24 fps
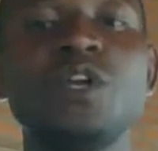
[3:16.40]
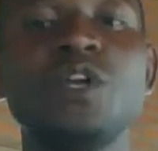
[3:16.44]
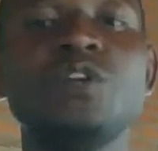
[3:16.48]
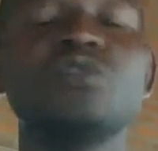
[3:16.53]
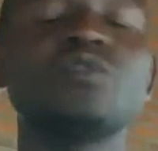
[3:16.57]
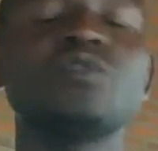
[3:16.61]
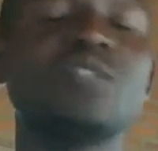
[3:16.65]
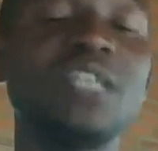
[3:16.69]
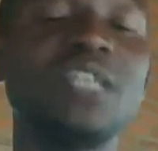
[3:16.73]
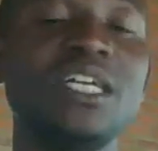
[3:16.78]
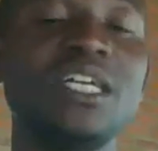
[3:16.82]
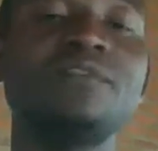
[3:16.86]

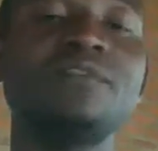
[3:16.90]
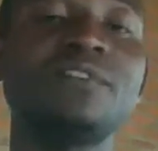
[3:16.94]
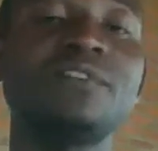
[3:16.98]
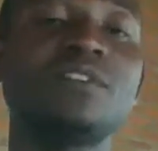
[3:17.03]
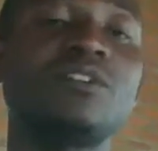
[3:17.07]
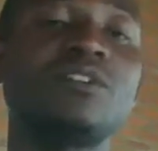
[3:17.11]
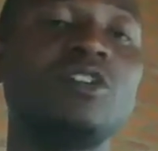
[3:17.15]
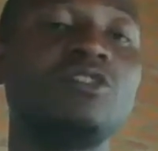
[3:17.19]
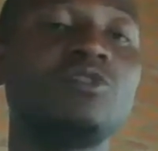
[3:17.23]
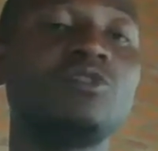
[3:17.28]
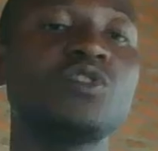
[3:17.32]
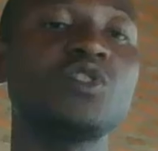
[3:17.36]
So
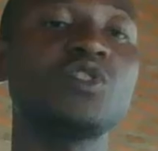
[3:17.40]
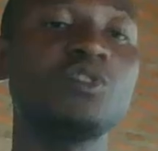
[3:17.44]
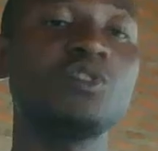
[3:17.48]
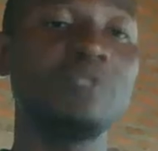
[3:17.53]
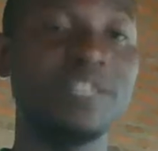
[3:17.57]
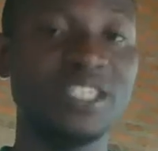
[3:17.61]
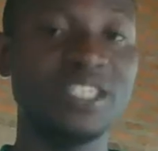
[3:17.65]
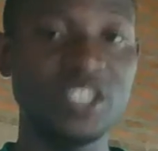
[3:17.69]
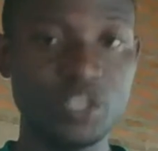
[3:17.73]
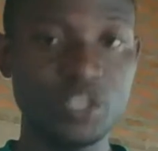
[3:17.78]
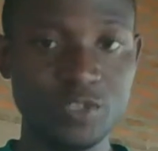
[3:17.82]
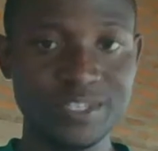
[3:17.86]
tariffs also
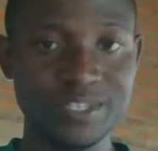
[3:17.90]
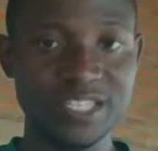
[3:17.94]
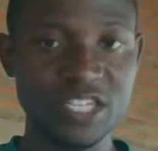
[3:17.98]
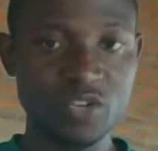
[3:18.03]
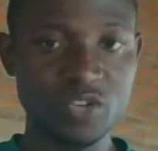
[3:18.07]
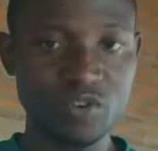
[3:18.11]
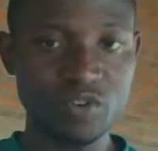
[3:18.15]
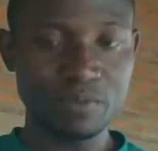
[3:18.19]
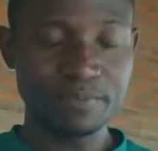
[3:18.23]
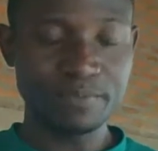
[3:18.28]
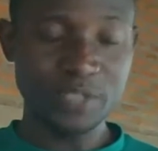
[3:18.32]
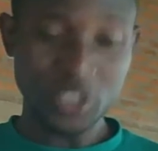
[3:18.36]
reduce the
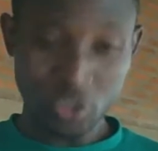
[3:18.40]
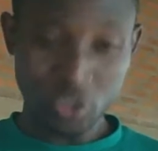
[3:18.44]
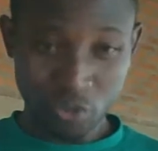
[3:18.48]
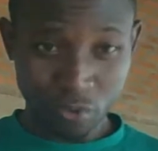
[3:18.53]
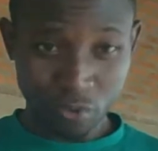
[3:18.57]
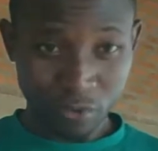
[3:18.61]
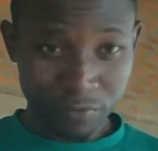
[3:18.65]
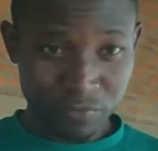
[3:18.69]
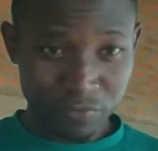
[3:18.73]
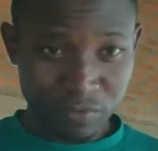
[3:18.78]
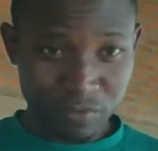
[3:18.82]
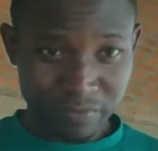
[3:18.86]

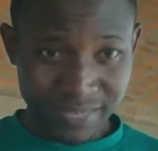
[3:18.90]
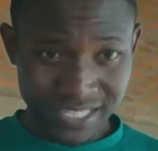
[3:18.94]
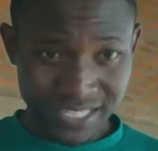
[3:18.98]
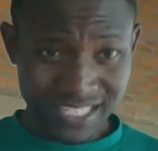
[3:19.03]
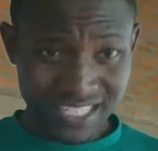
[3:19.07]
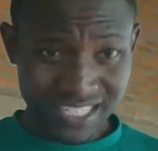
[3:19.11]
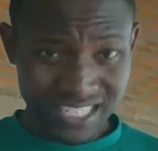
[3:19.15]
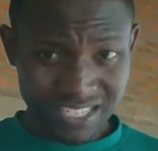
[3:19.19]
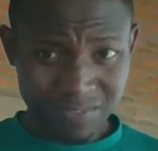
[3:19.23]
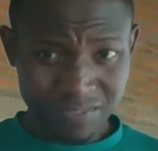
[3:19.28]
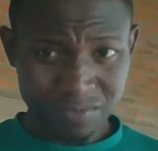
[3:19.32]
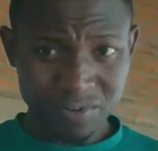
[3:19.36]
competition of
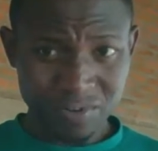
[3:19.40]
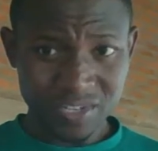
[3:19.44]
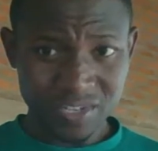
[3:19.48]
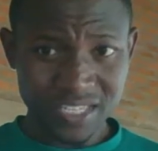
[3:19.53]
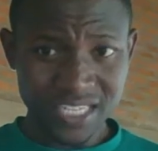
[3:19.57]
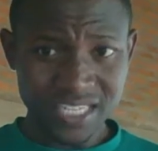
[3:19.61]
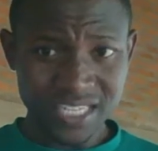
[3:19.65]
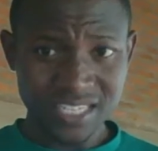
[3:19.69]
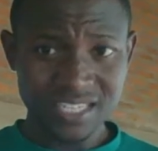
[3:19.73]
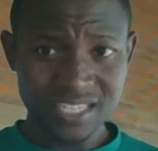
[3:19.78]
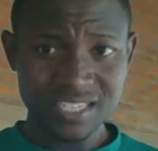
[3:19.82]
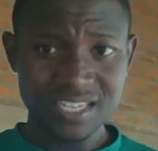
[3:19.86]
domestic
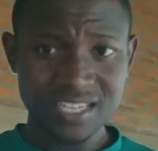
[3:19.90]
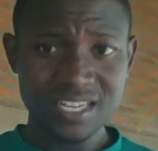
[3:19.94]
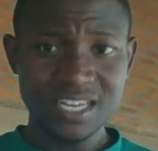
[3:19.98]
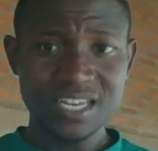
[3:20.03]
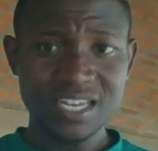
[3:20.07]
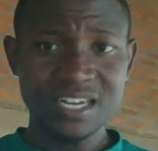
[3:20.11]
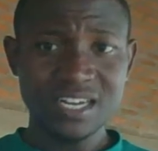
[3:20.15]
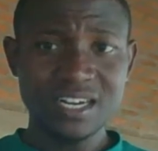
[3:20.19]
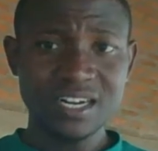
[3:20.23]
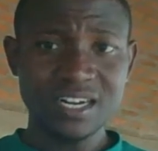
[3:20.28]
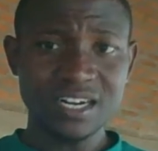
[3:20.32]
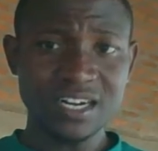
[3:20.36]
product
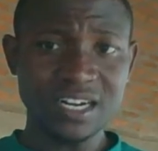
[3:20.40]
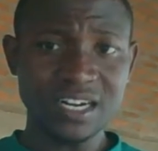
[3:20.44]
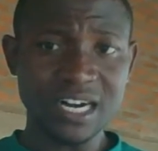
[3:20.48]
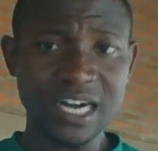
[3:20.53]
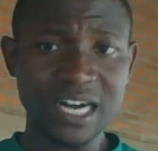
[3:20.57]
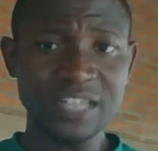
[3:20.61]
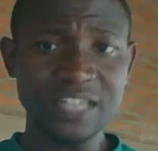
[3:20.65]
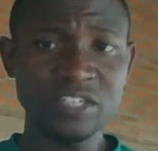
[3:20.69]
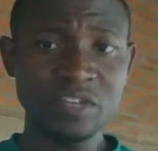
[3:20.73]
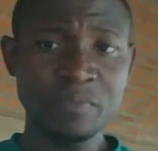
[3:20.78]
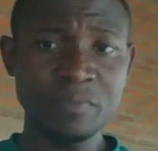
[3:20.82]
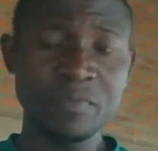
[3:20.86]

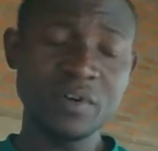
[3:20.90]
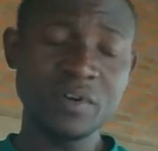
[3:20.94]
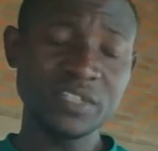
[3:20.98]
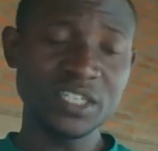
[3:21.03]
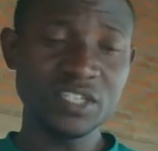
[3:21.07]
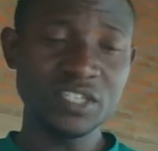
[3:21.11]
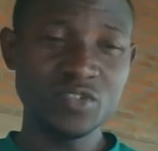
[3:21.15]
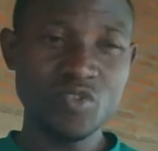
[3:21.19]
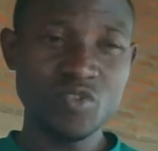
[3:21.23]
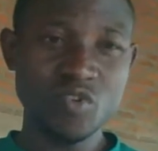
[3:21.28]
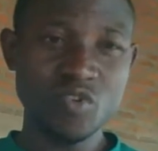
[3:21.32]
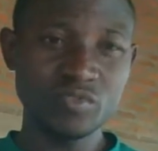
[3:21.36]
and
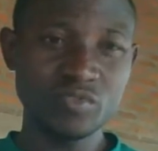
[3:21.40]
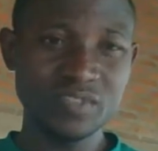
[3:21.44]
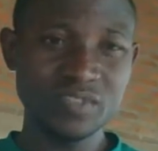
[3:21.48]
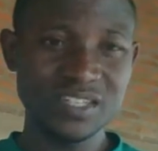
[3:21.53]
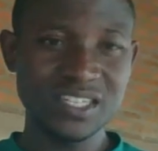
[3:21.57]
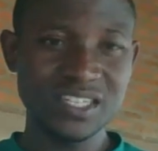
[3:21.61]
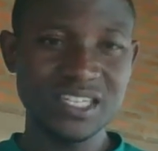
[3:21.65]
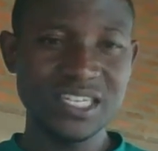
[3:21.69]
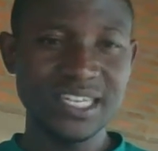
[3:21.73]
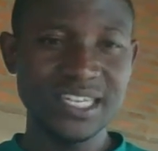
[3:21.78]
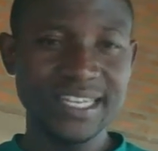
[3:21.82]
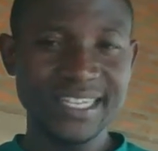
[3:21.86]
imported
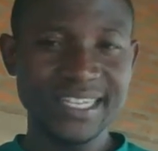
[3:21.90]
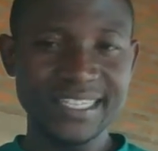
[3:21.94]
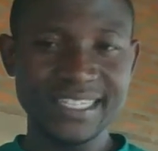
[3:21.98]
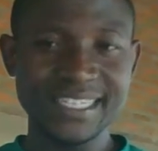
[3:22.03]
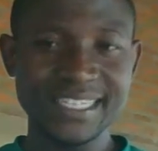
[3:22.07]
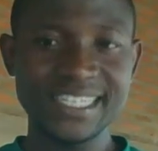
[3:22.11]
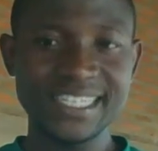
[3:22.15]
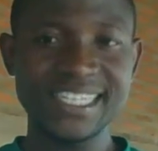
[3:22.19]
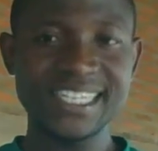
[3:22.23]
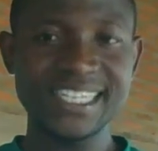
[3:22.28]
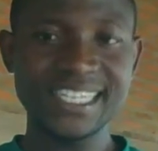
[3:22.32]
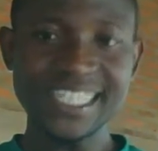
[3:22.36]
goods,
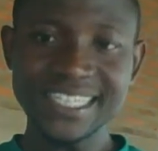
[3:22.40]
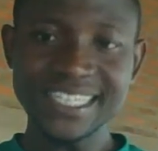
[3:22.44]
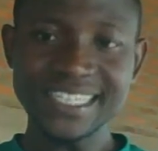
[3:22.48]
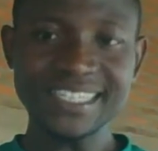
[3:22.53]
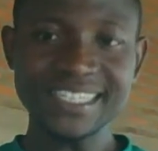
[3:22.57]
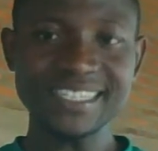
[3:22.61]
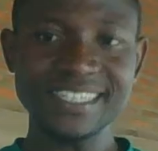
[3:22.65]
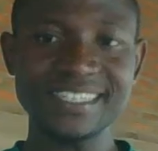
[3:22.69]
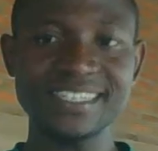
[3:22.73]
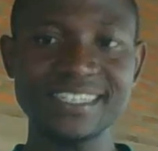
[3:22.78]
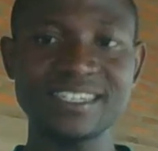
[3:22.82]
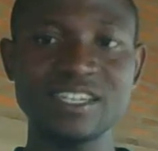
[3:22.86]

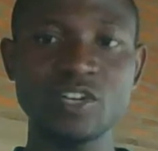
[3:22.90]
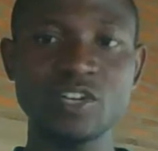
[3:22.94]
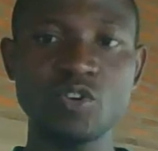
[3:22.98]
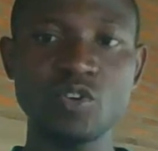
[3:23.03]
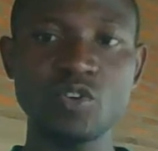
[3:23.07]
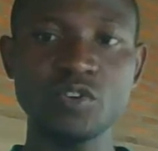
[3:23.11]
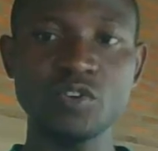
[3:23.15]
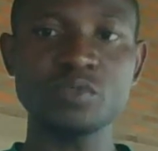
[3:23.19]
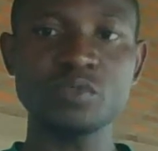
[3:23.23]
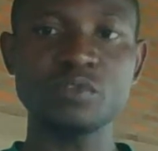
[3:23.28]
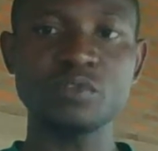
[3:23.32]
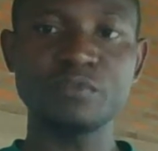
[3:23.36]
since the
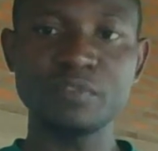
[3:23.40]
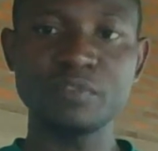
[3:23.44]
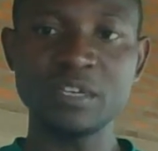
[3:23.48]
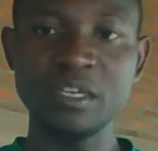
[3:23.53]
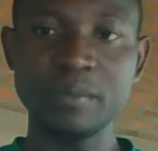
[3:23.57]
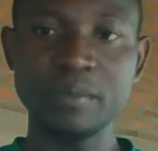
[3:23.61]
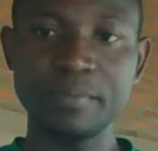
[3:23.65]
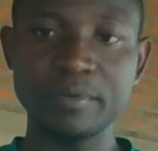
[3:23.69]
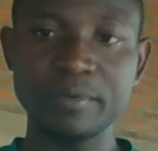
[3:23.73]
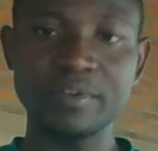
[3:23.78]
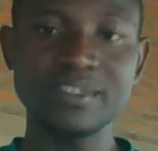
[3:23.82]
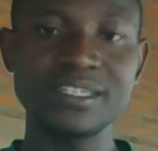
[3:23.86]
cost of
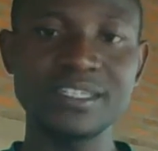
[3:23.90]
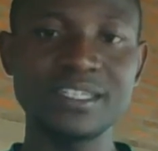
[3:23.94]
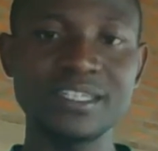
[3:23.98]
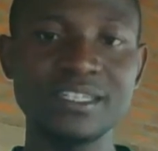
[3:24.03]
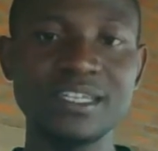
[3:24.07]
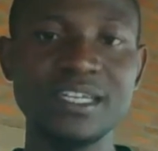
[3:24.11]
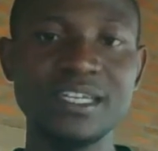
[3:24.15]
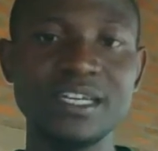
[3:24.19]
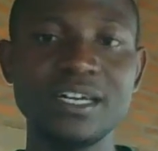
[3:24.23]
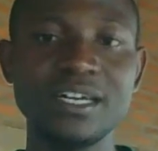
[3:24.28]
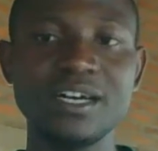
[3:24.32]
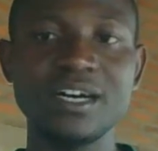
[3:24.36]
imports
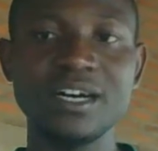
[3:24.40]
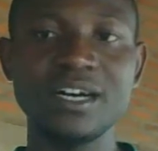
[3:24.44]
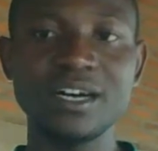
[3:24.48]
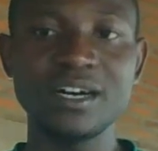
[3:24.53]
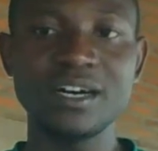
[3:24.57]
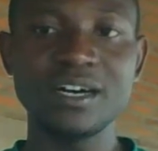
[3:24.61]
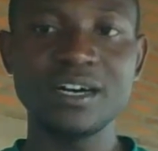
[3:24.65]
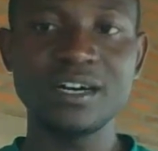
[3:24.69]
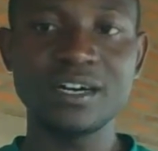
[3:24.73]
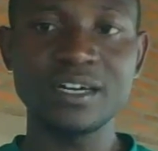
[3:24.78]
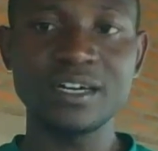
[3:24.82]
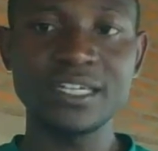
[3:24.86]

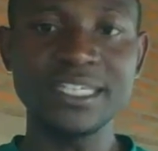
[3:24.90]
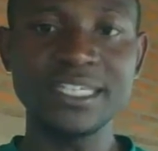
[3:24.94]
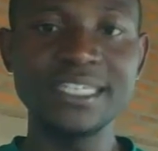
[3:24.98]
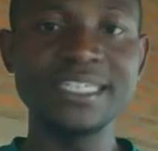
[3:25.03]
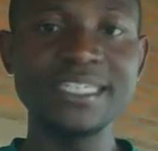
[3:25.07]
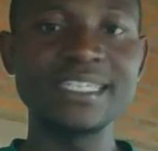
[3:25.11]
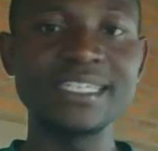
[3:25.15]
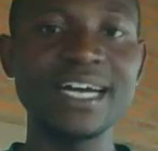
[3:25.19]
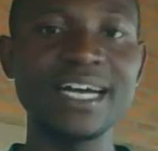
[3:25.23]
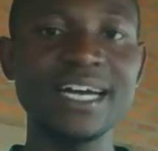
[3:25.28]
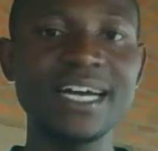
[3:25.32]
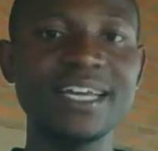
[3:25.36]

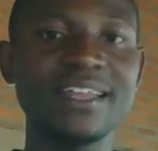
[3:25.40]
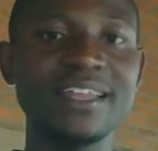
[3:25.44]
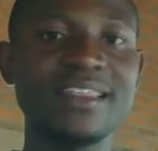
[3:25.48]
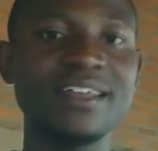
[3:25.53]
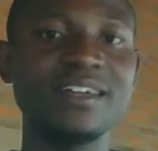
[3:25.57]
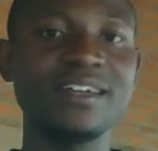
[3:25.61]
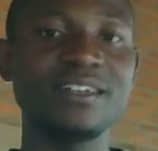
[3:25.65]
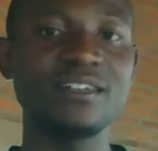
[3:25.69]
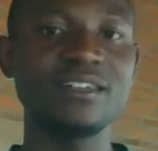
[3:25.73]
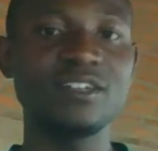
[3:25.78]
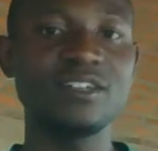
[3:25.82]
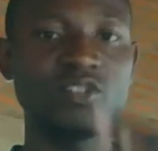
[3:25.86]
is higher
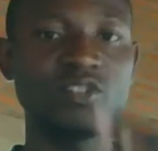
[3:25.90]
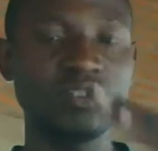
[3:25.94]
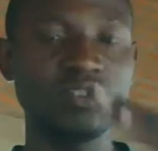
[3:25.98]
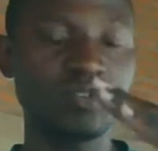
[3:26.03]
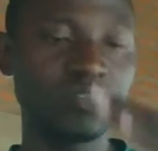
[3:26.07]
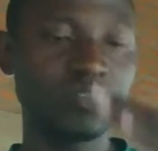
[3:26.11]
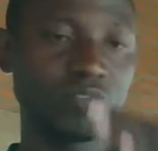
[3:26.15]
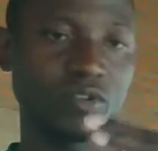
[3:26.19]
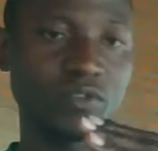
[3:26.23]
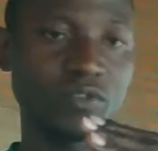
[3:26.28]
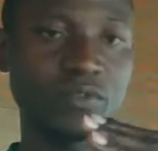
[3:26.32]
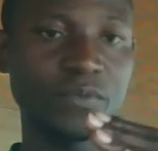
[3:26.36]
than
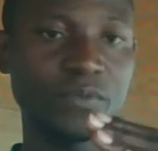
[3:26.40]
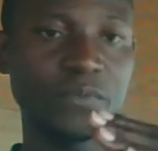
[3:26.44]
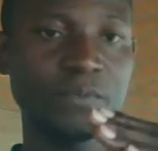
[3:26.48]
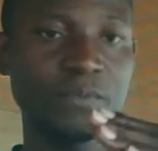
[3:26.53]
local